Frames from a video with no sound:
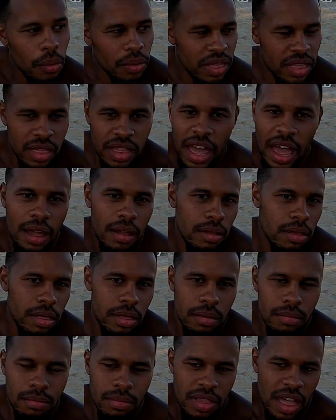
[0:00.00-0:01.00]
Oh, yeah,
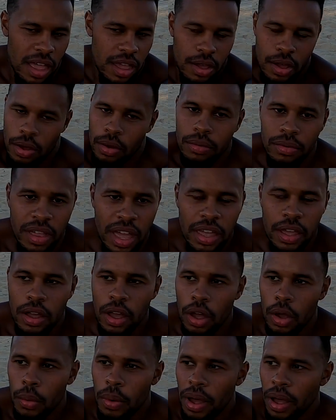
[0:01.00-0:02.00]
there you go there you
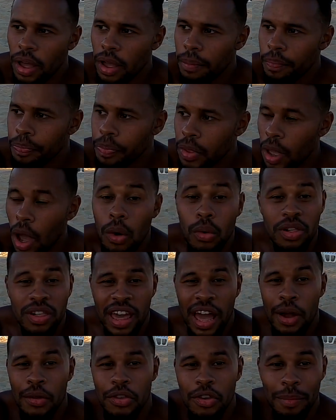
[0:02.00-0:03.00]
go um, oh
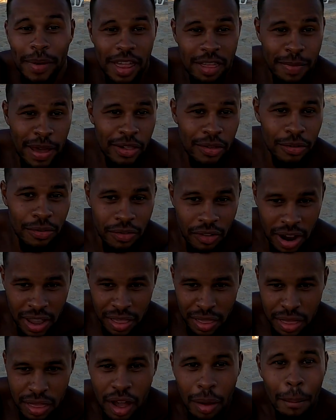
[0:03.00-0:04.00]
shout out to my special
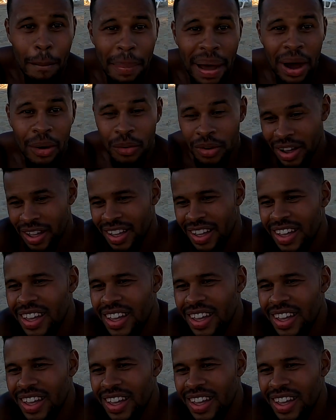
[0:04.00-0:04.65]
friends on balk